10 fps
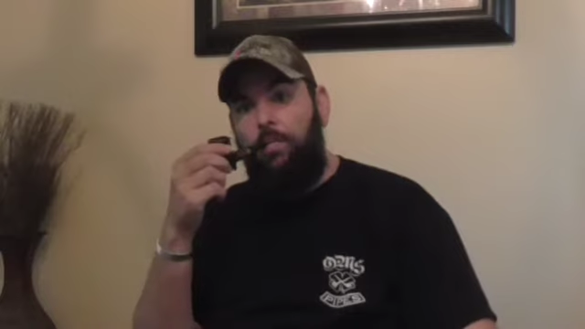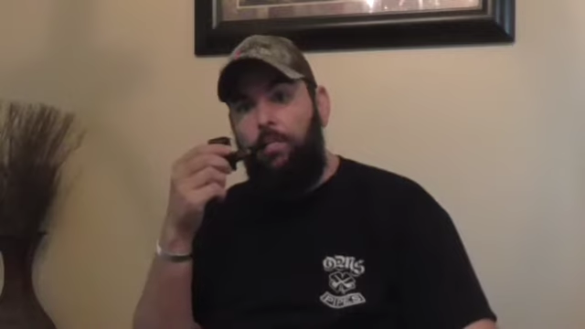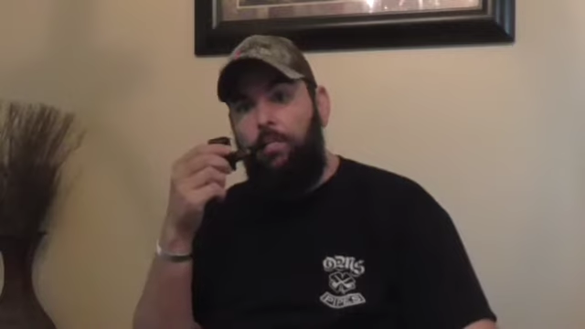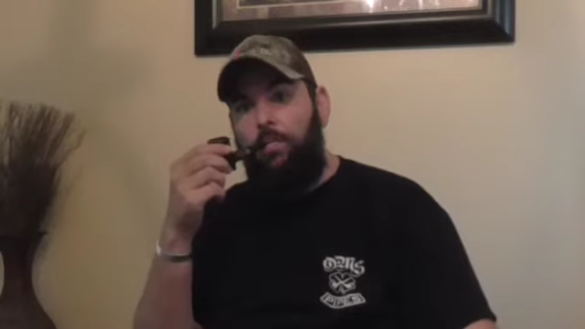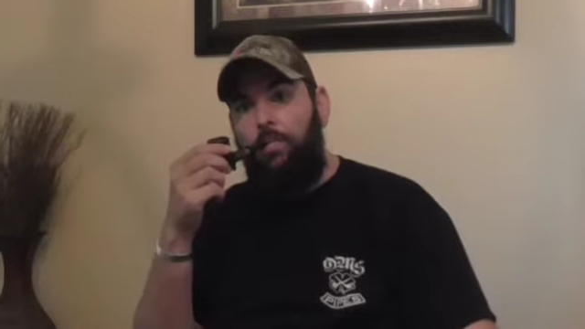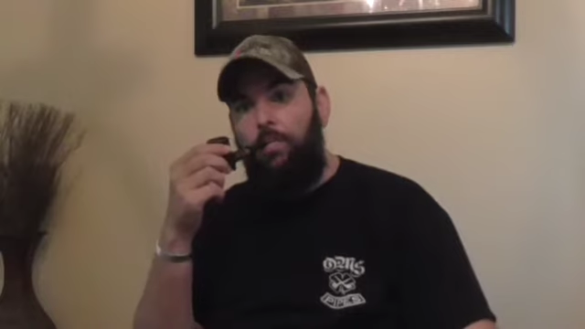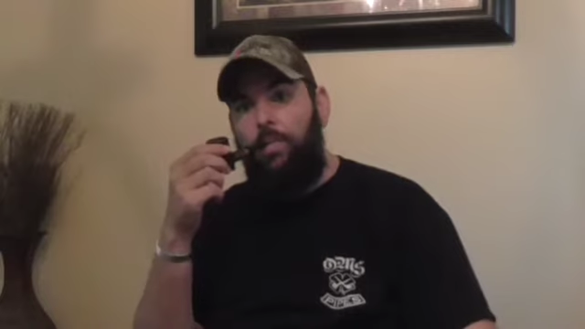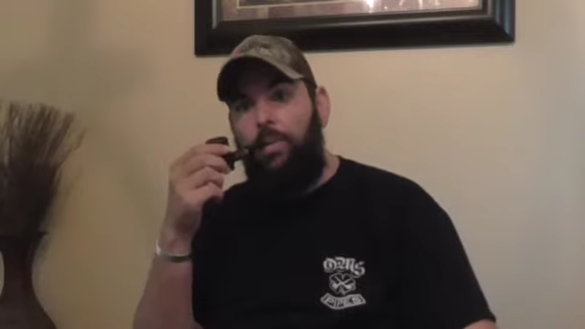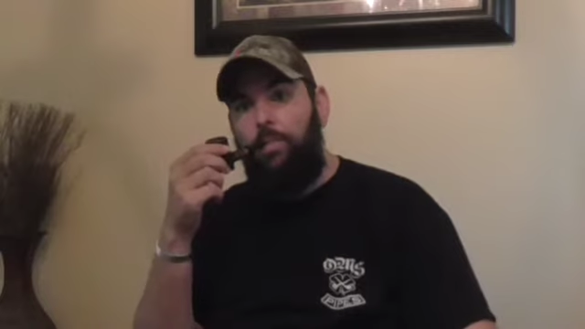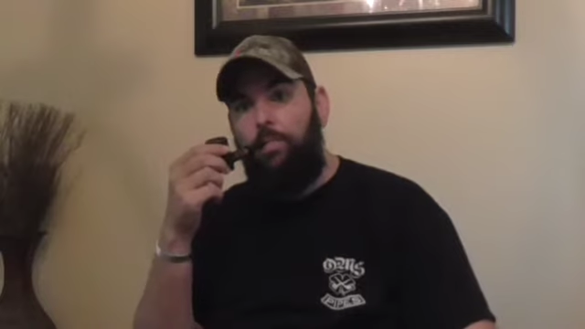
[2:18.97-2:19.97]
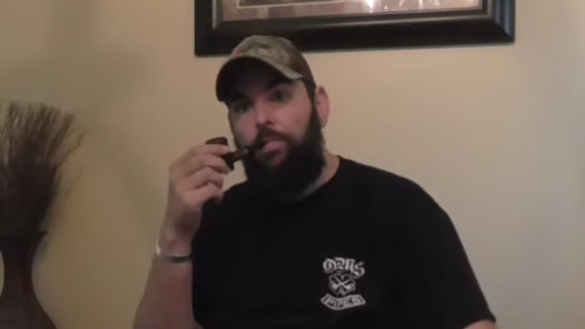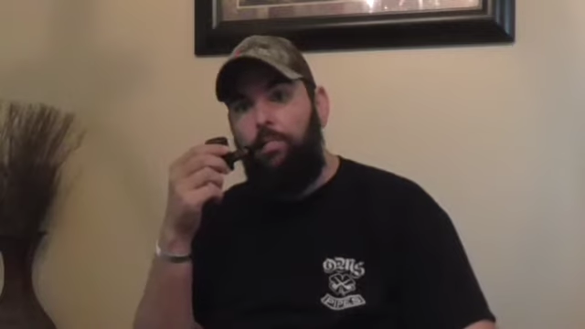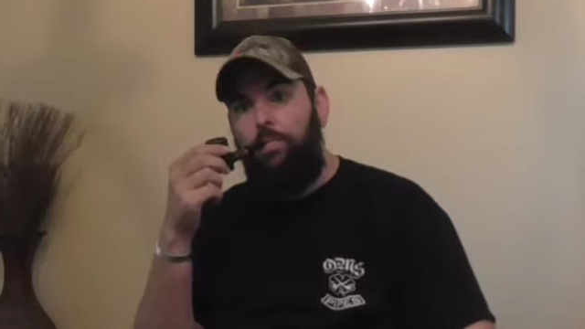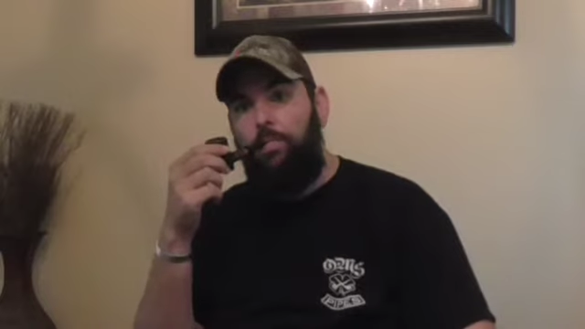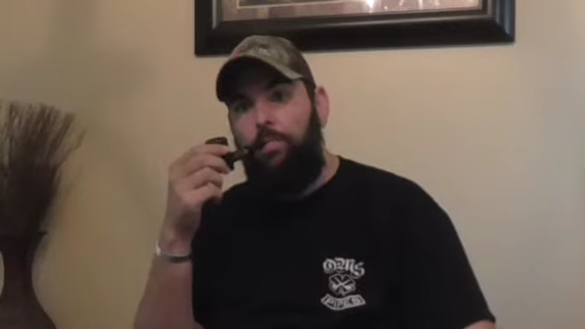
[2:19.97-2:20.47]

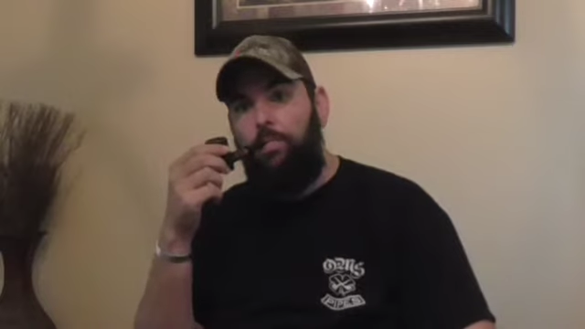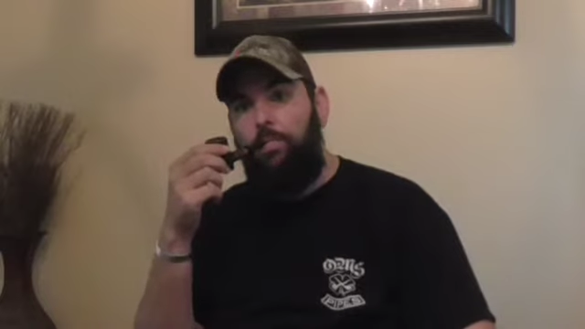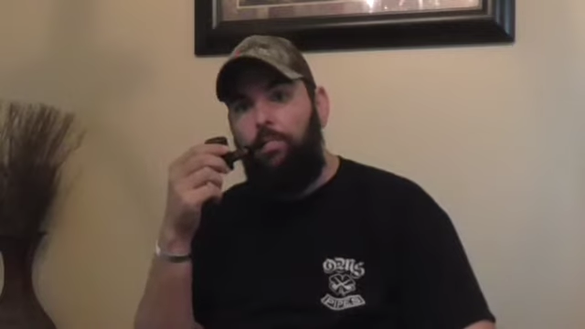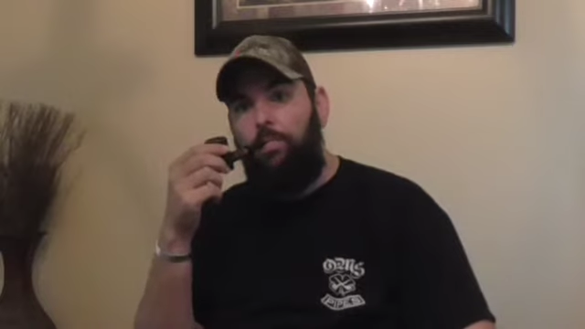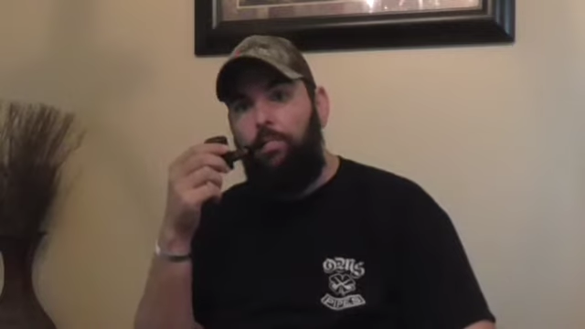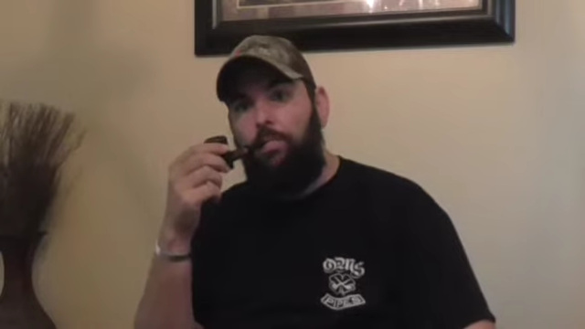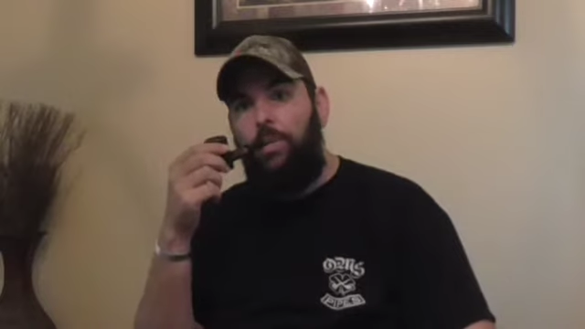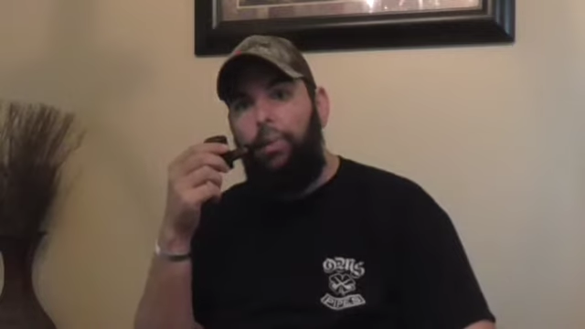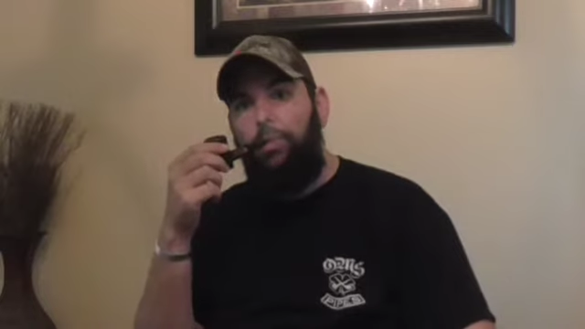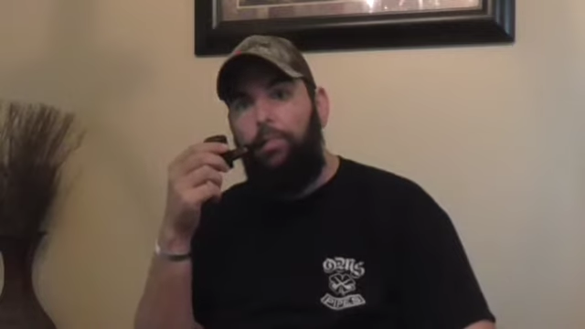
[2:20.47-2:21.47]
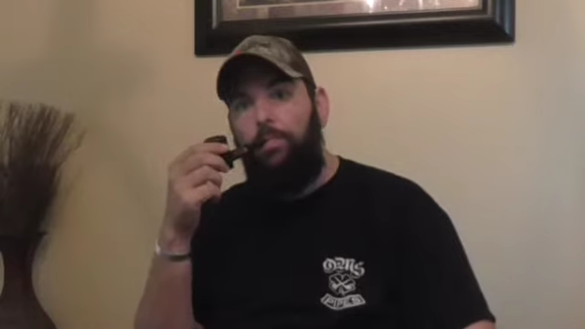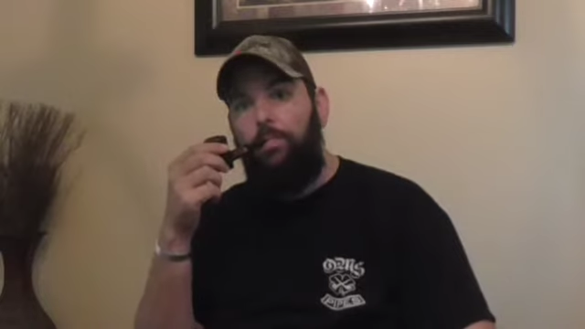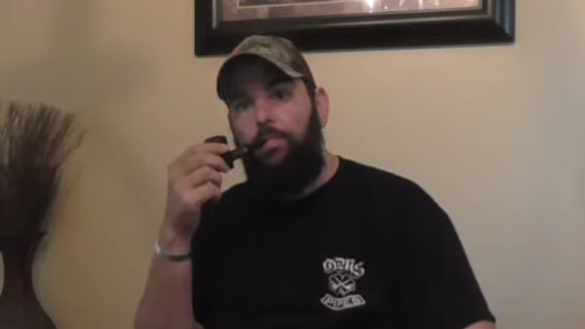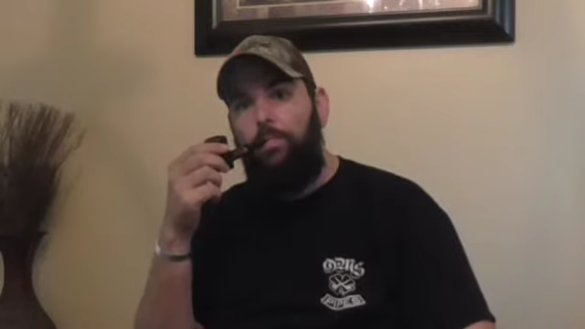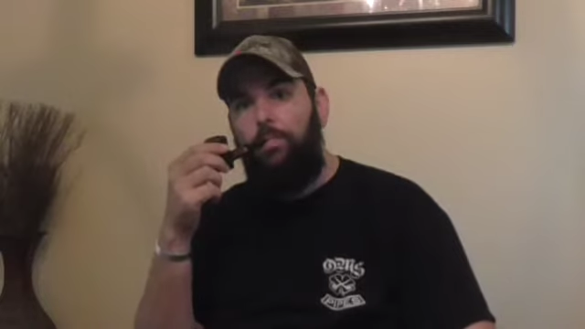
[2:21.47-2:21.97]

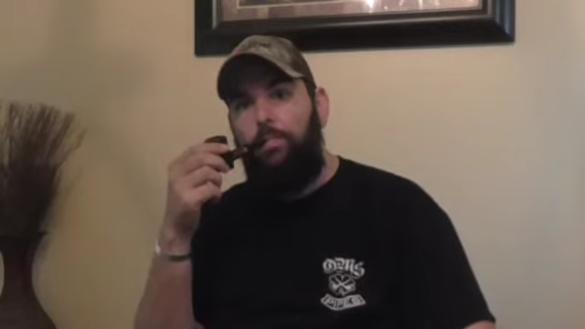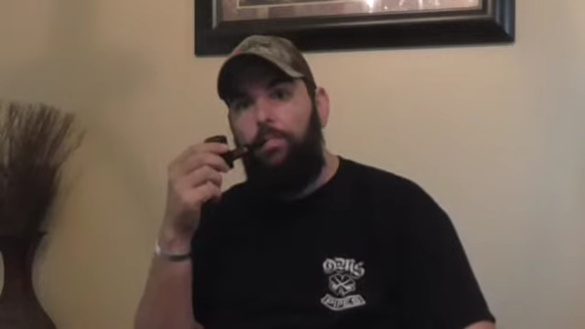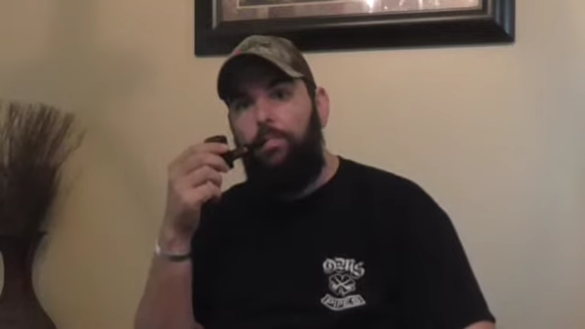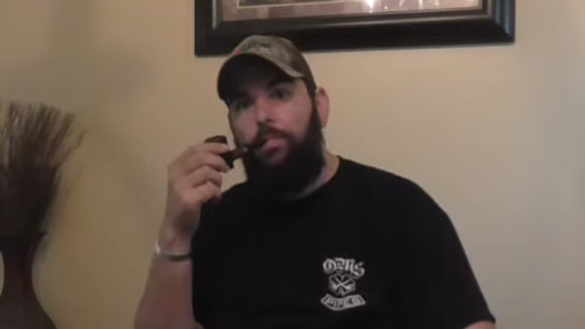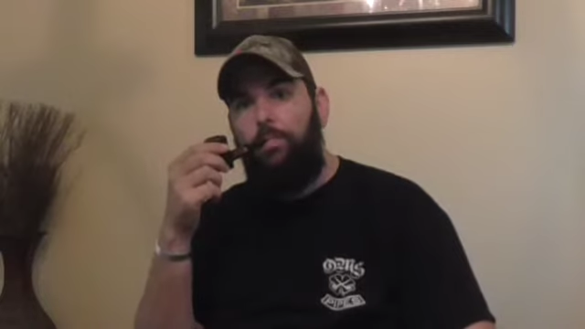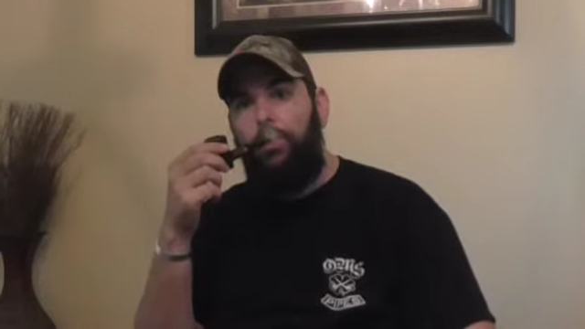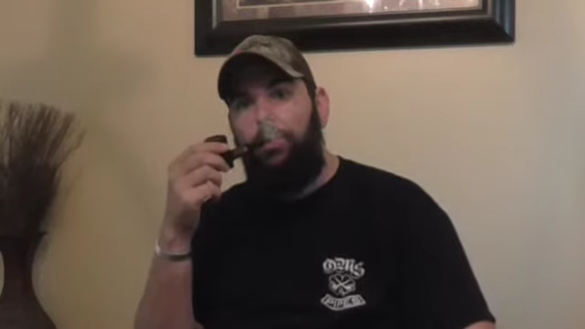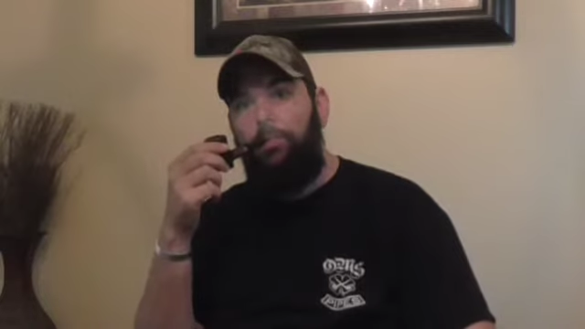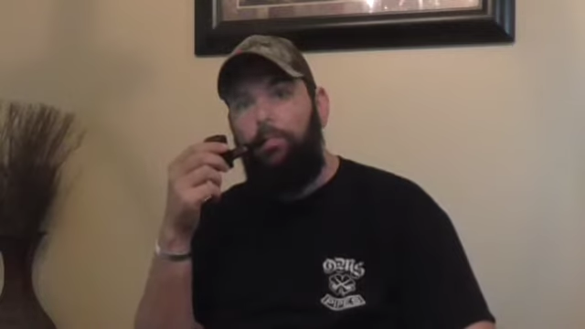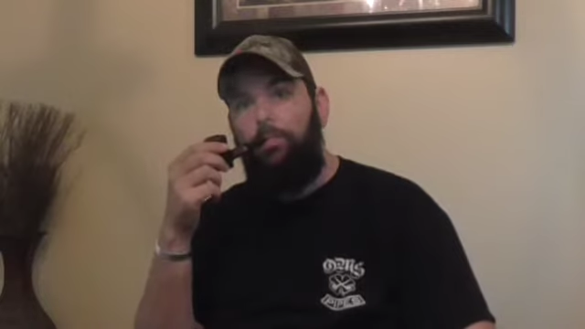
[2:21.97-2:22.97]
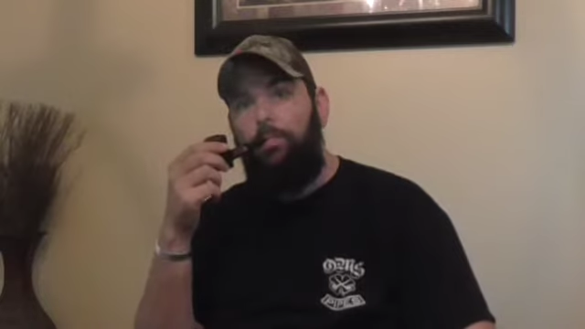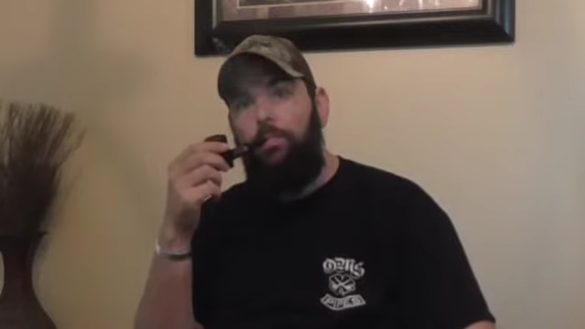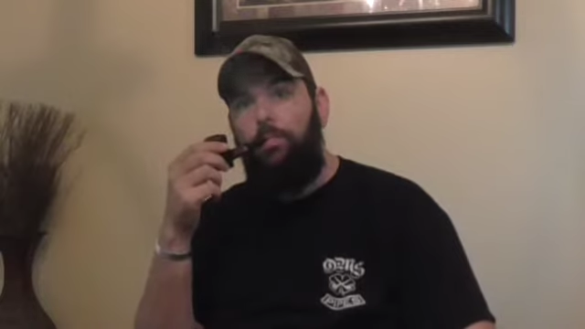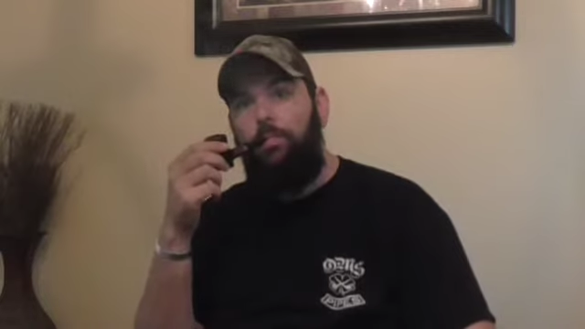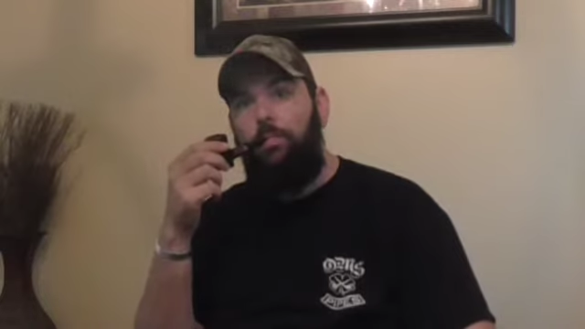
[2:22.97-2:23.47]
Nobody speaks.